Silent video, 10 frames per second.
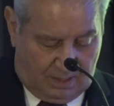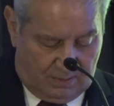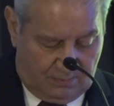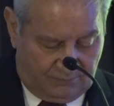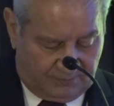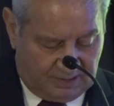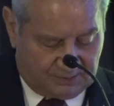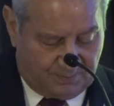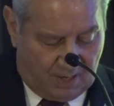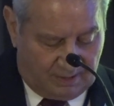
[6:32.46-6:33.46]
NUFDI's
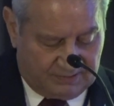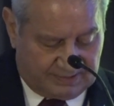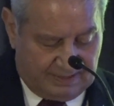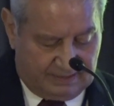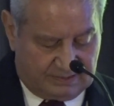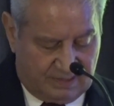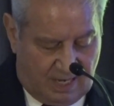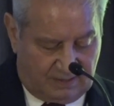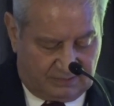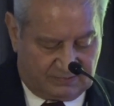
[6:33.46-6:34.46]
policy is
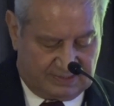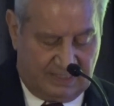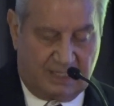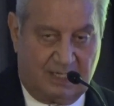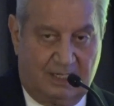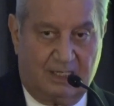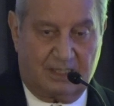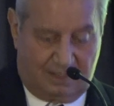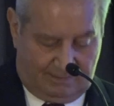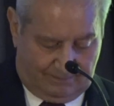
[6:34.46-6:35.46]
not seeking
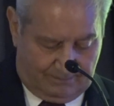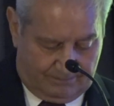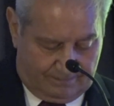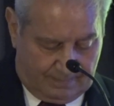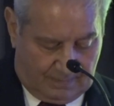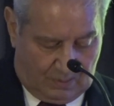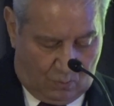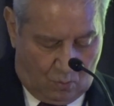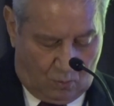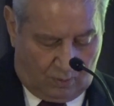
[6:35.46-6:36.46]

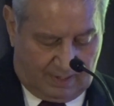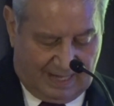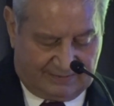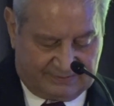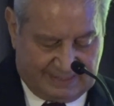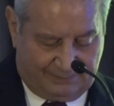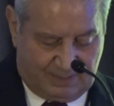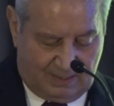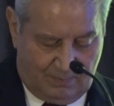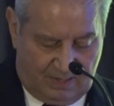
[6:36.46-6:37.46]
or
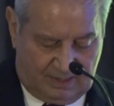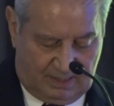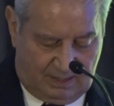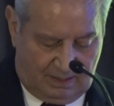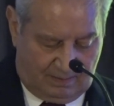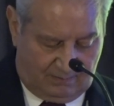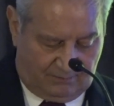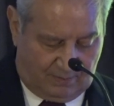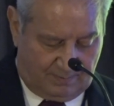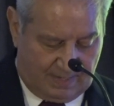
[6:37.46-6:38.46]
accepting money
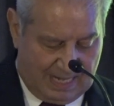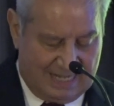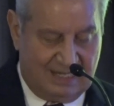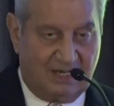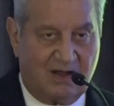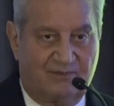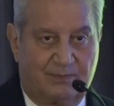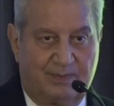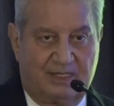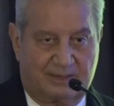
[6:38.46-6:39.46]
from any
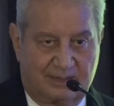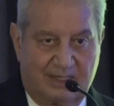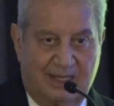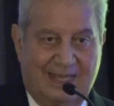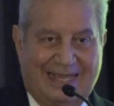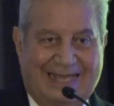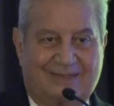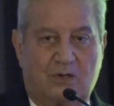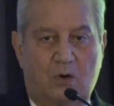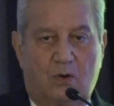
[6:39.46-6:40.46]
government at
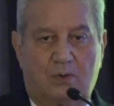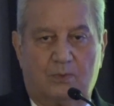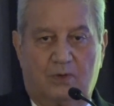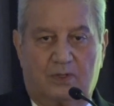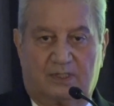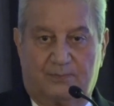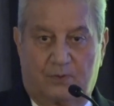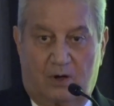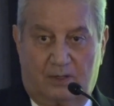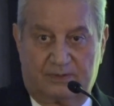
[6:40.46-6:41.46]
home or
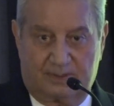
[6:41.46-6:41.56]
abroad.